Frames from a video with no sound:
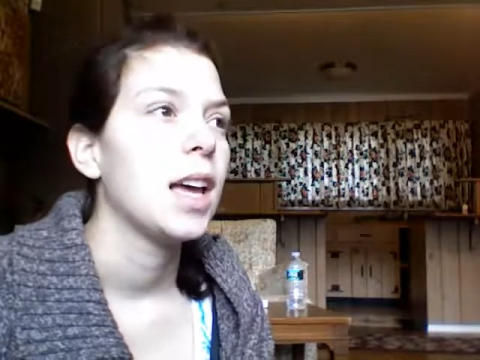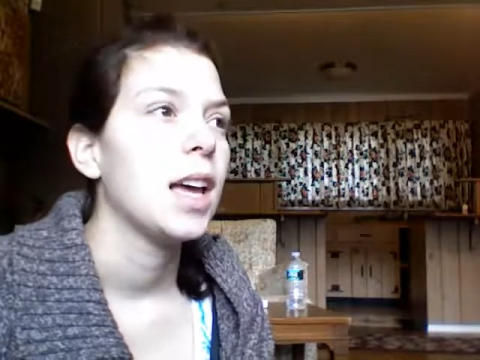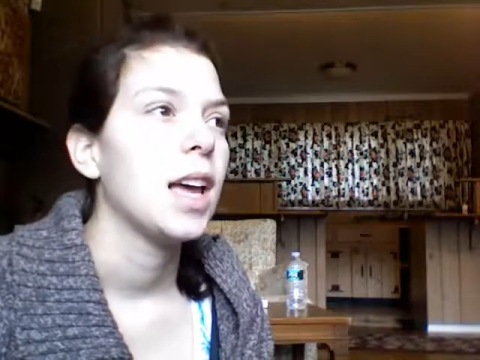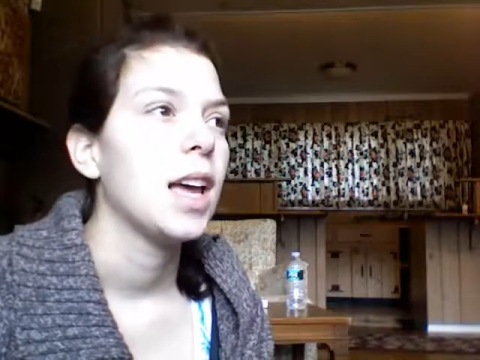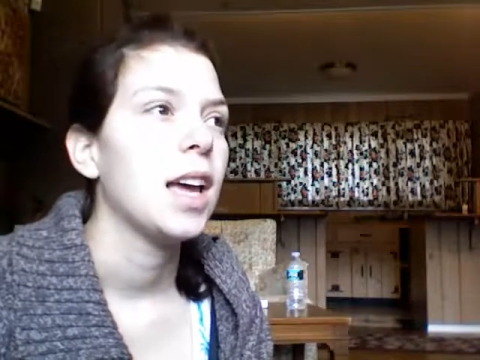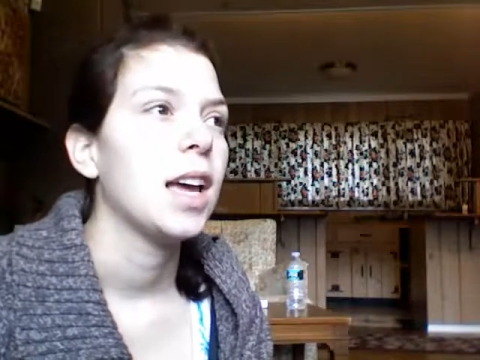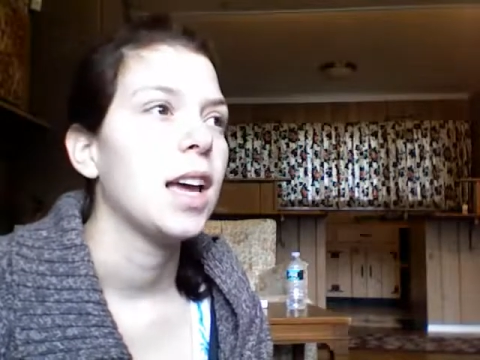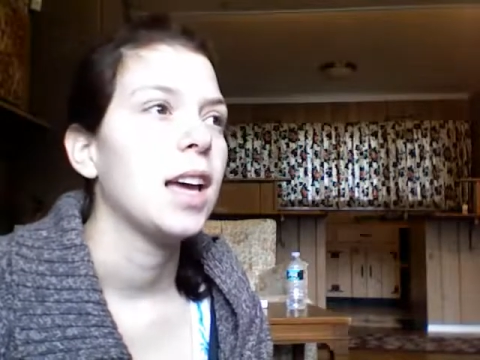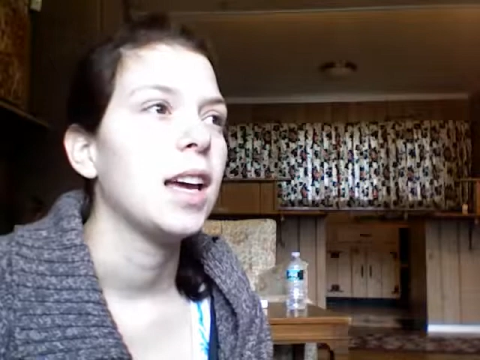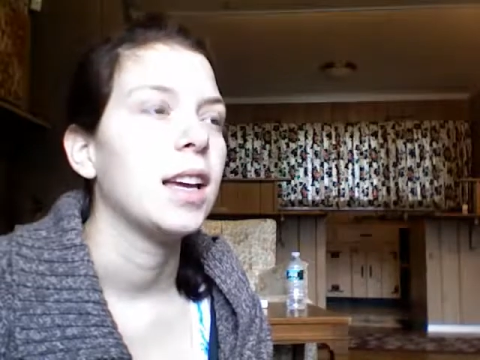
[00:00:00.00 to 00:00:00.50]

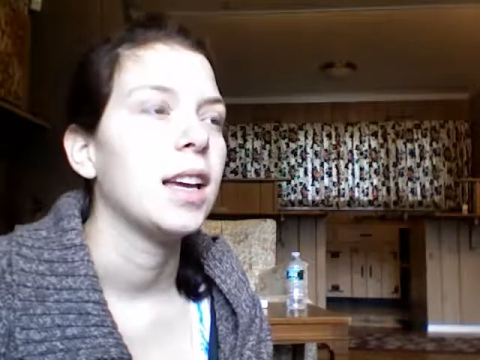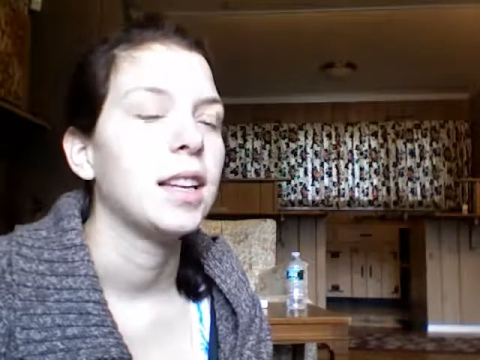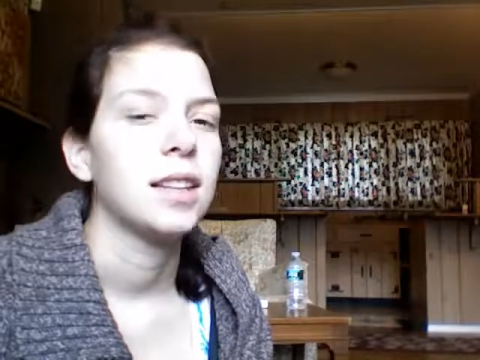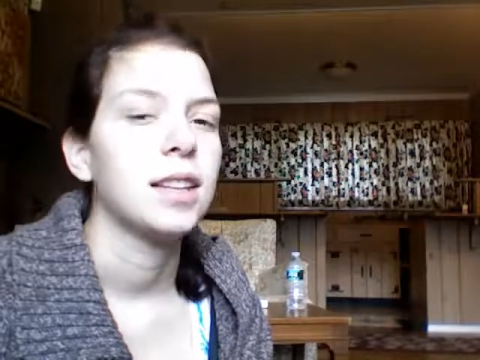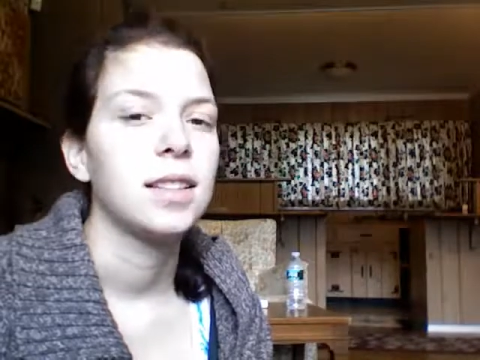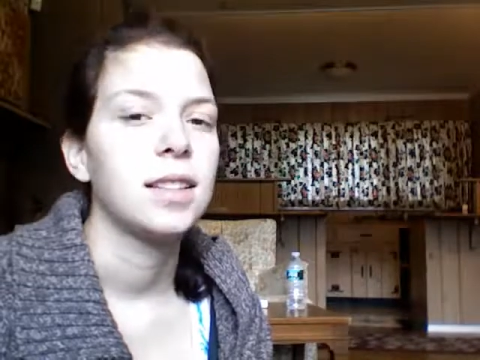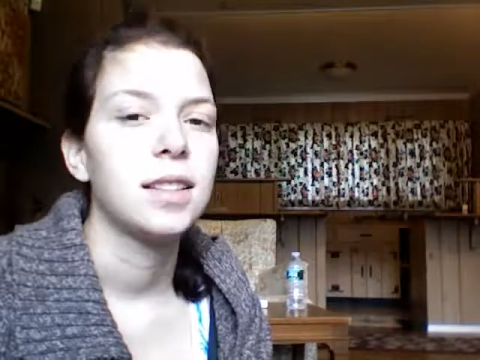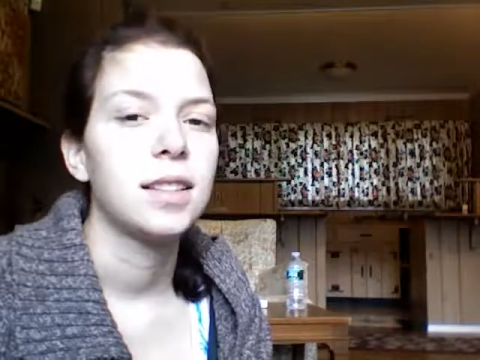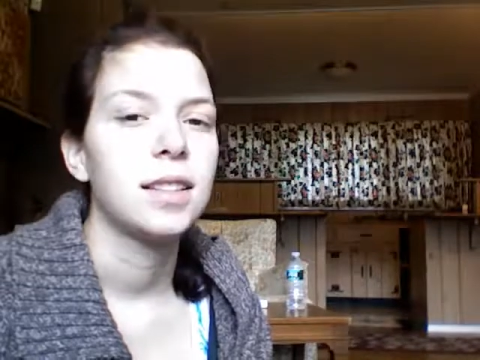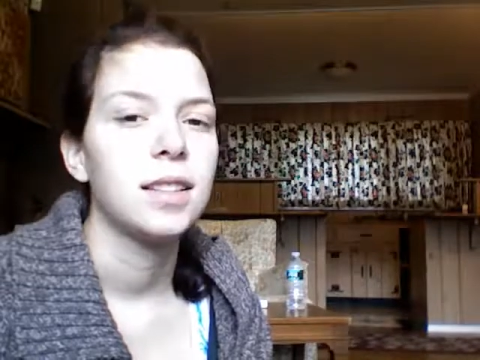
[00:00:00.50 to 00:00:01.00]
and
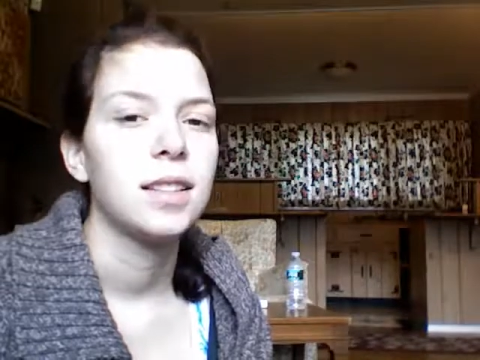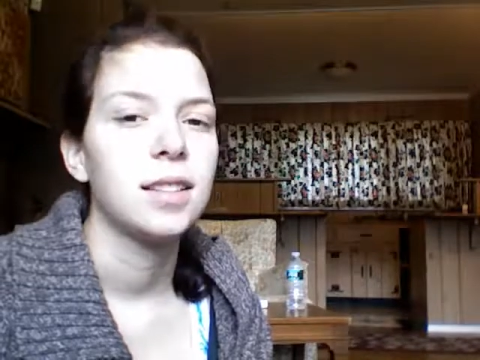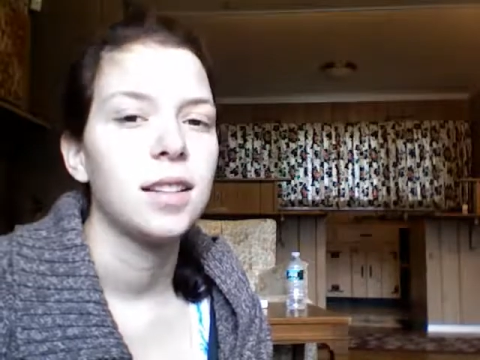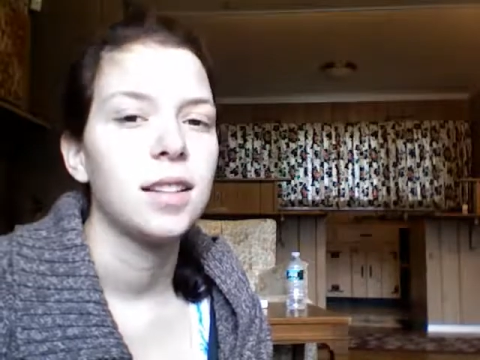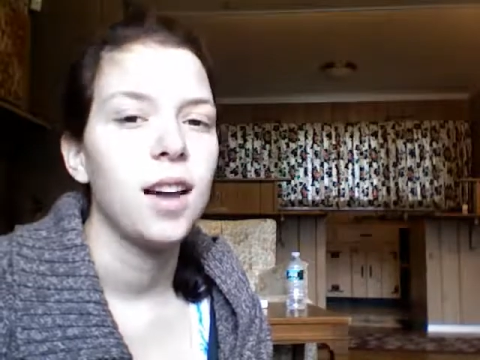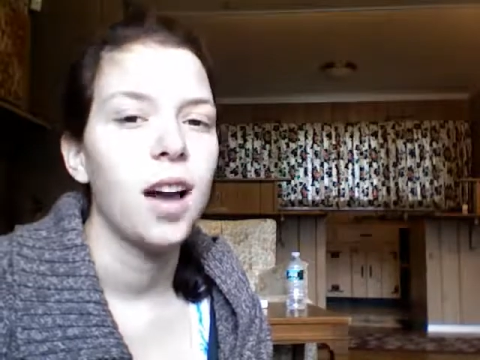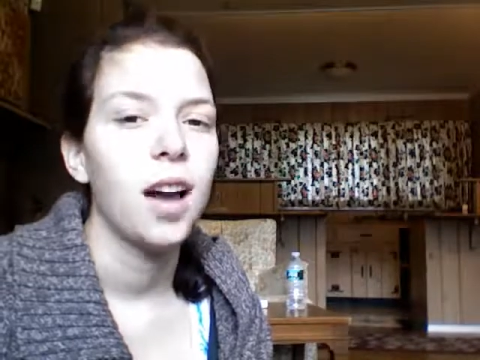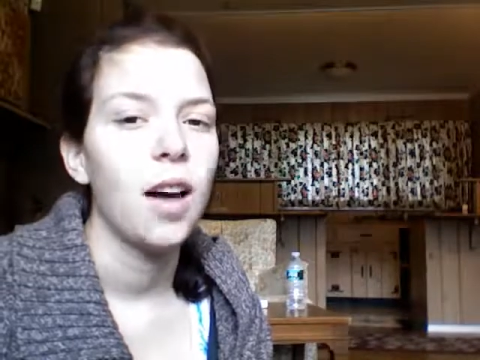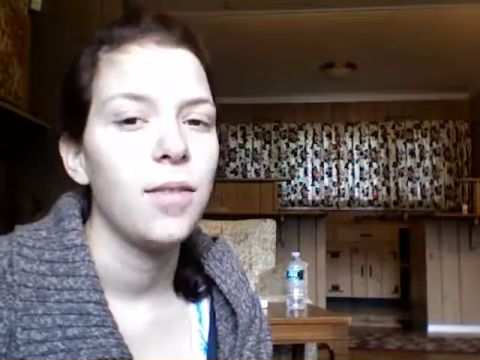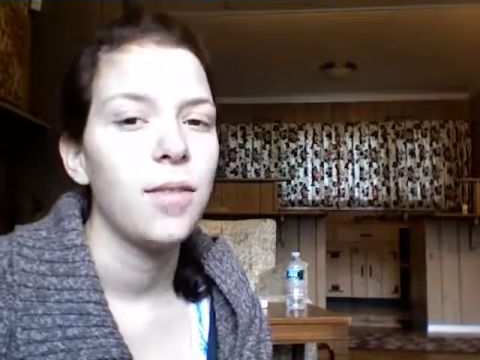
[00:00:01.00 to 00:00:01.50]

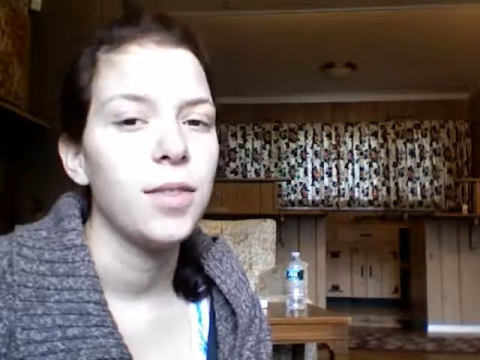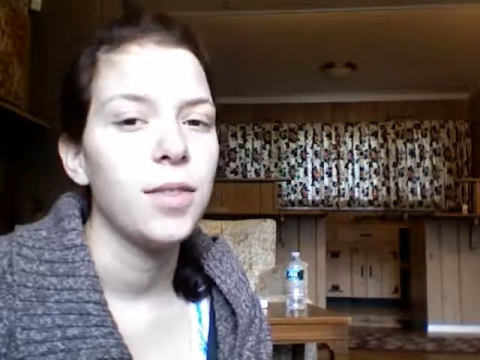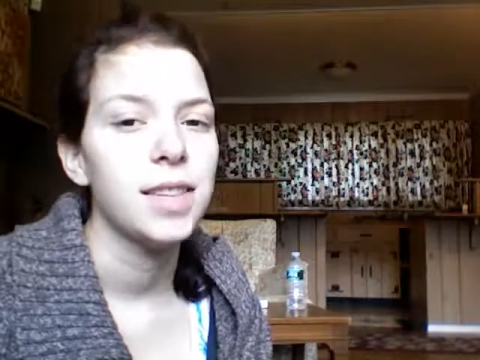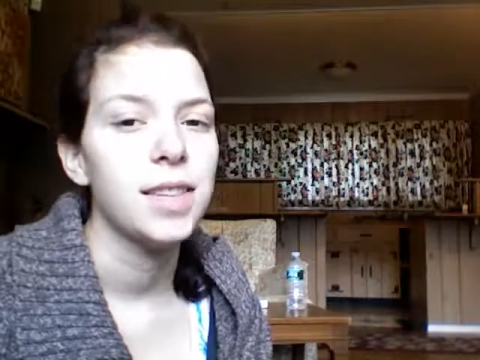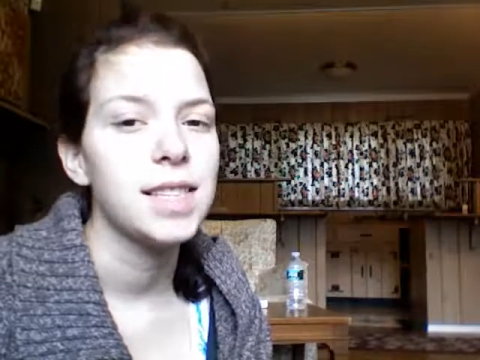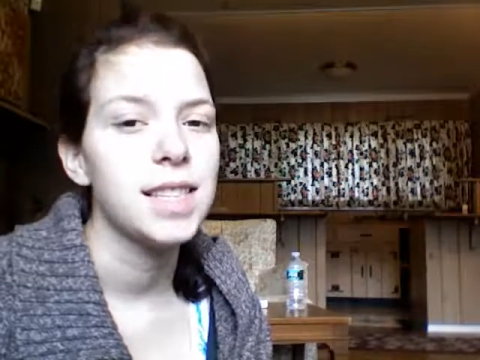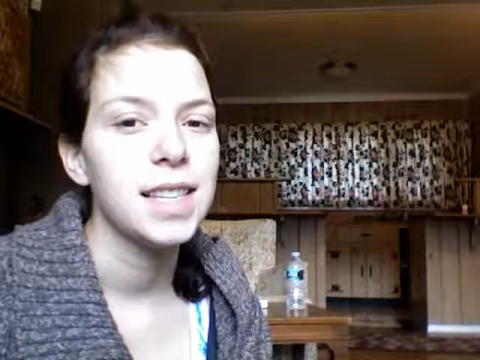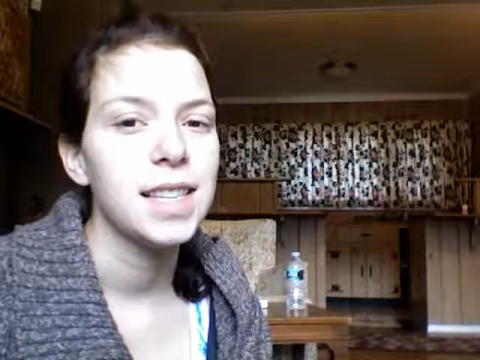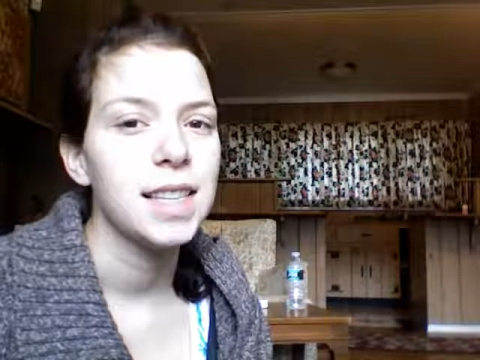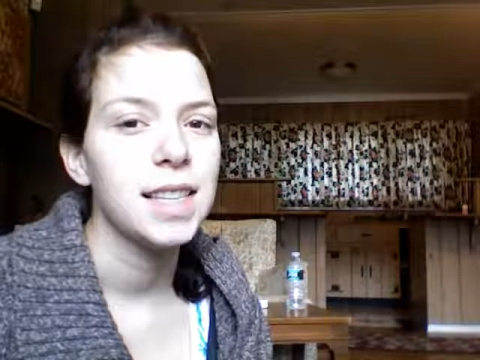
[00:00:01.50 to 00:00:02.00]

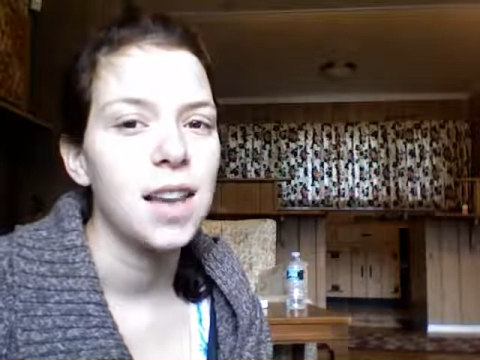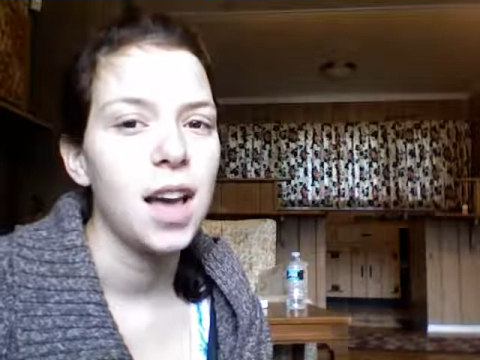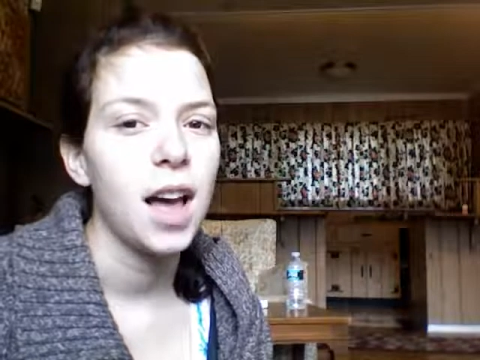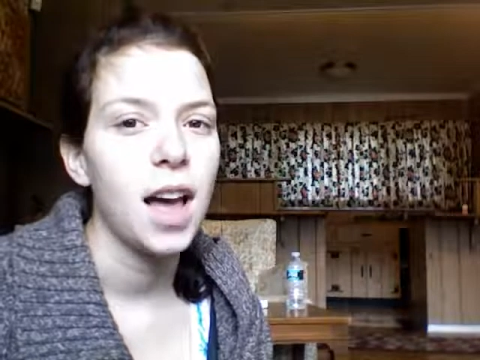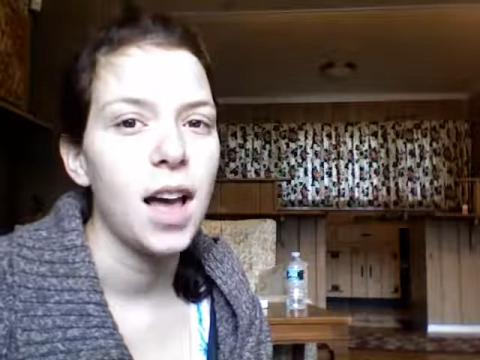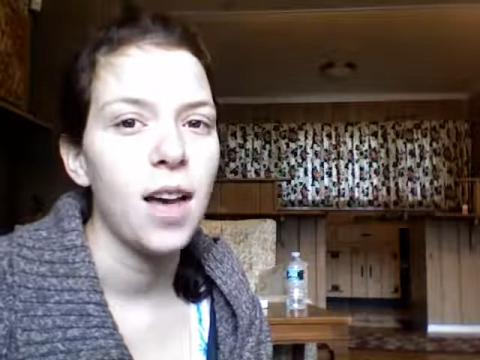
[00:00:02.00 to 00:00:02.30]
obviously not